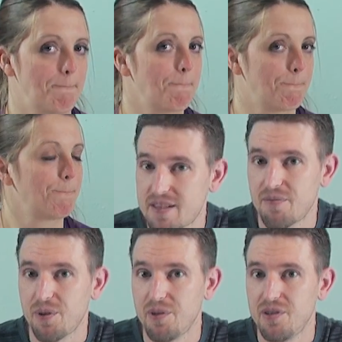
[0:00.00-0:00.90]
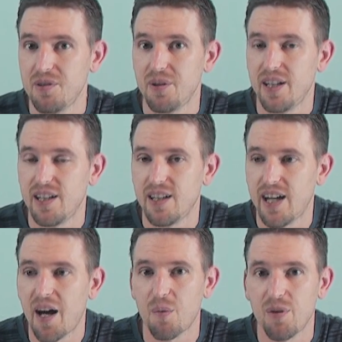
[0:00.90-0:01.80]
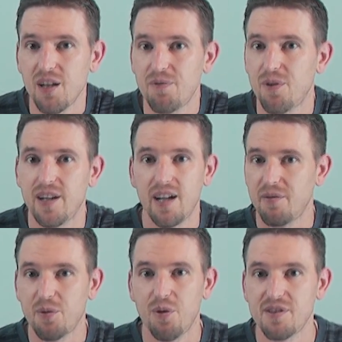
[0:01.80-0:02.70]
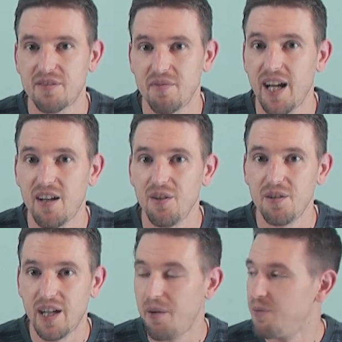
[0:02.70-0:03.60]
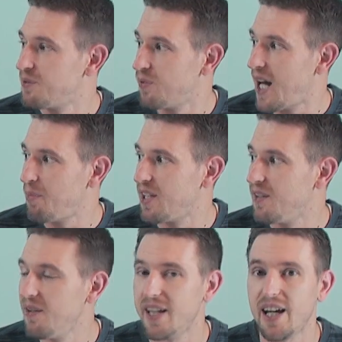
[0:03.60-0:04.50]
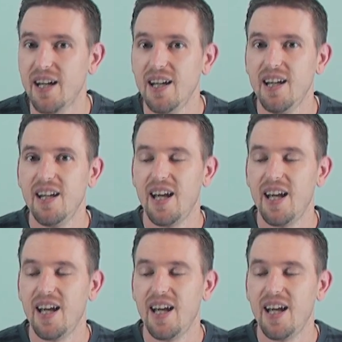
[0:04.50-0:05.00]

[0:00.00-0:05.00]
Right, and asked if we would do a how to play for it. And I, of course, I was happy to do that.